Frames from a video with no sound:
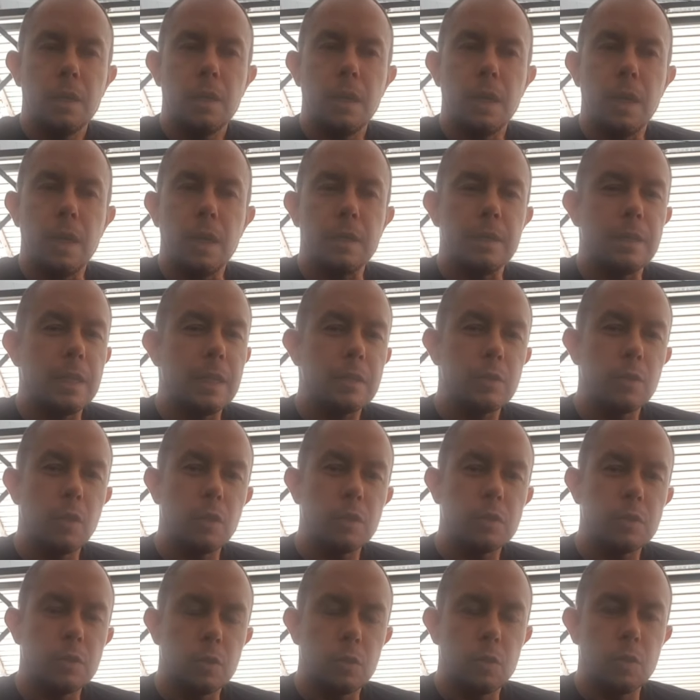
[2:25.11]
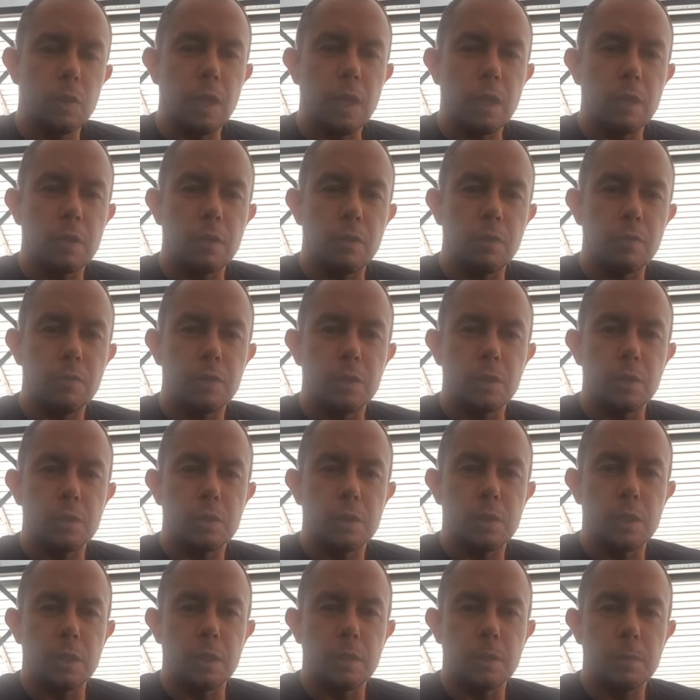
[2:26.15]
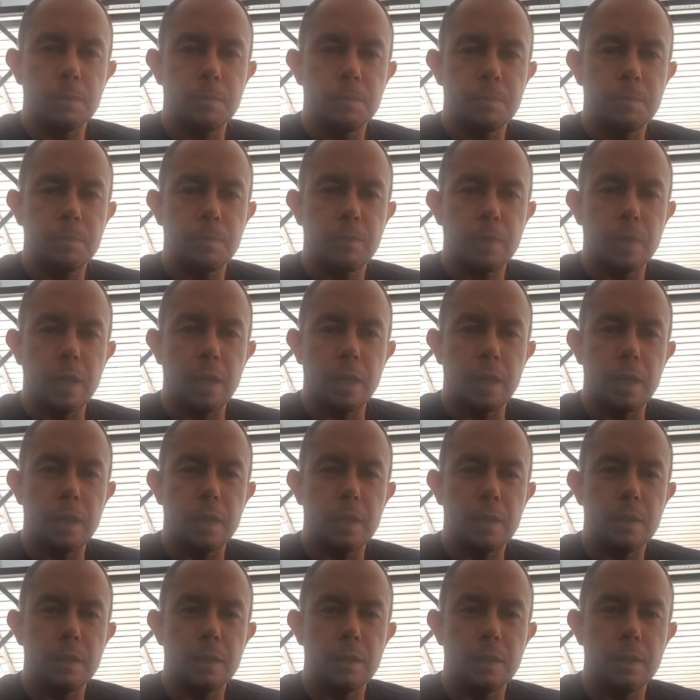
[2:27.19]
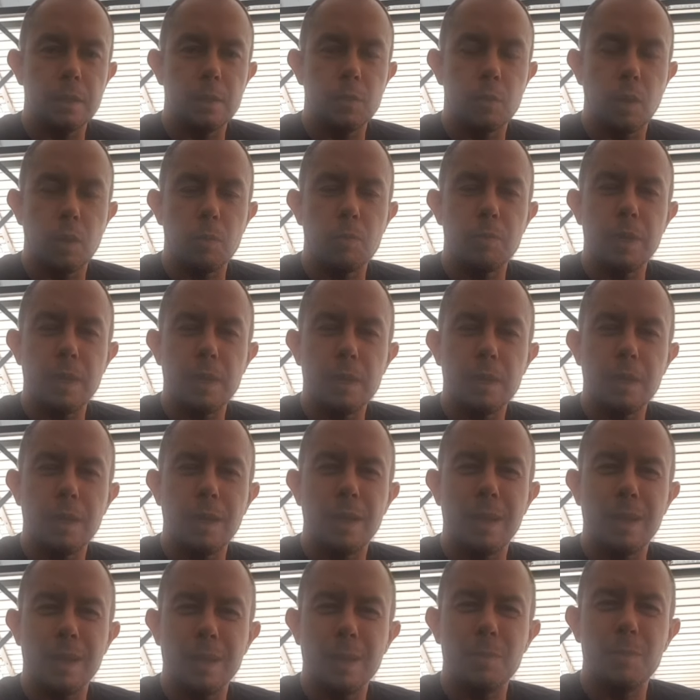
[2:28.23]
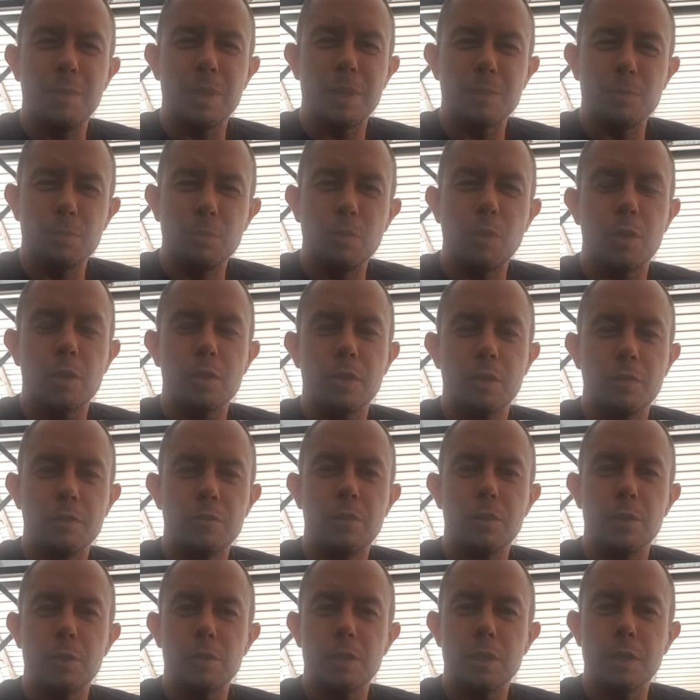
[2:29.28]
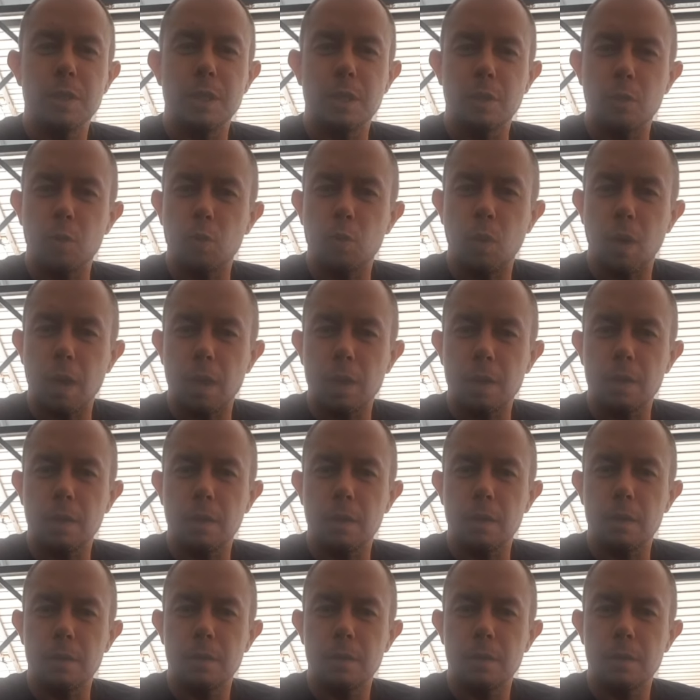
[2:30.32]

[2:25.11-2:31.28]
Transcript: and that's also really confusing, and it will be a little bit more confusing in a while